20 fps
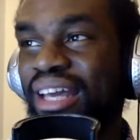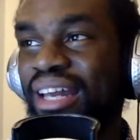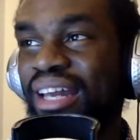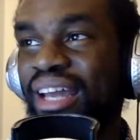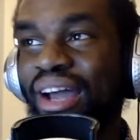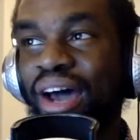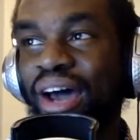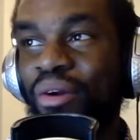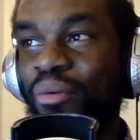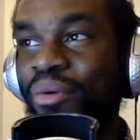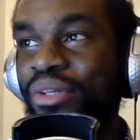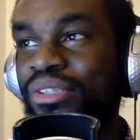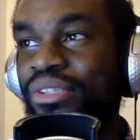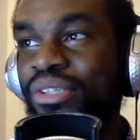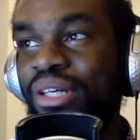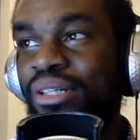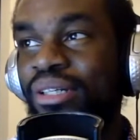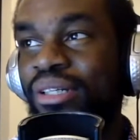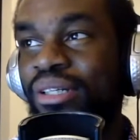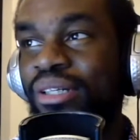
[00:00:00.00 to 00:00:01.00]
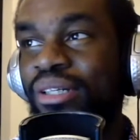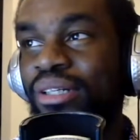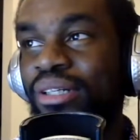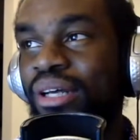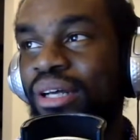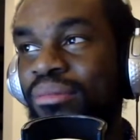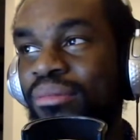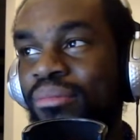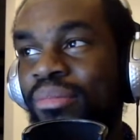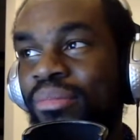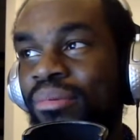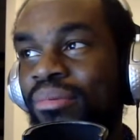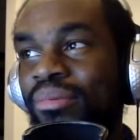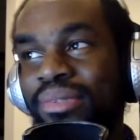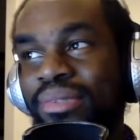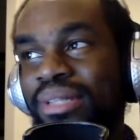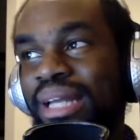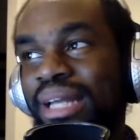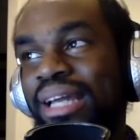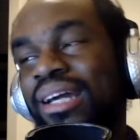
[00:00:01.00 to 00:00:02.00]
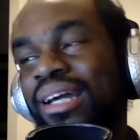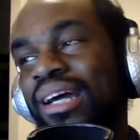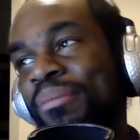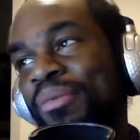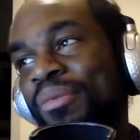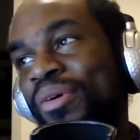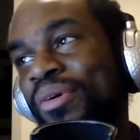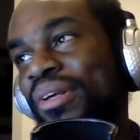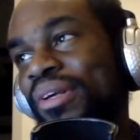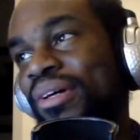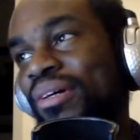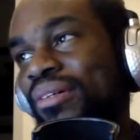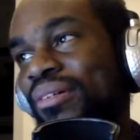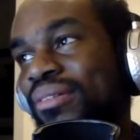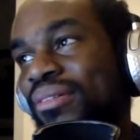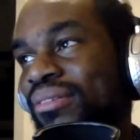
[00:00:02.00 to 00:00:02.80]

Like, I don't want to say nothing that's like, come on, dog.